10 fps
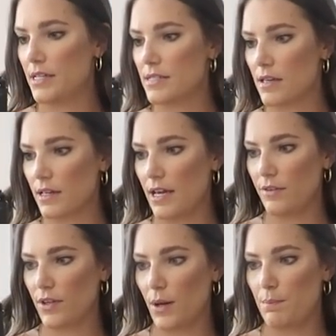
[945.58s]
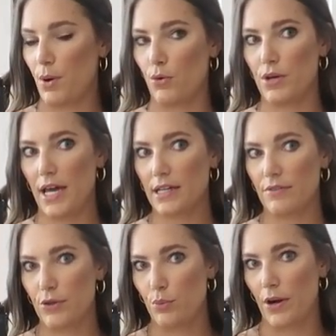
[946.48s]
is kind of like a boat neck
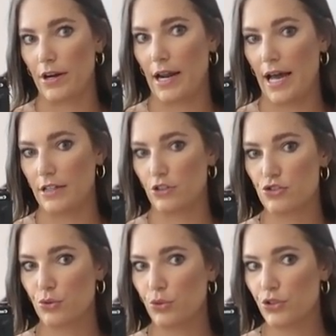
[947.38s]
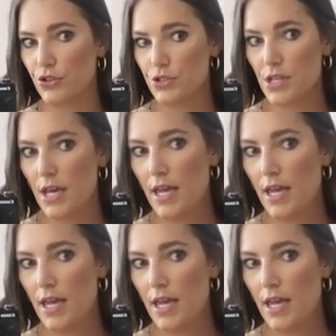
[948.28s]
if you wear it on your shoulders,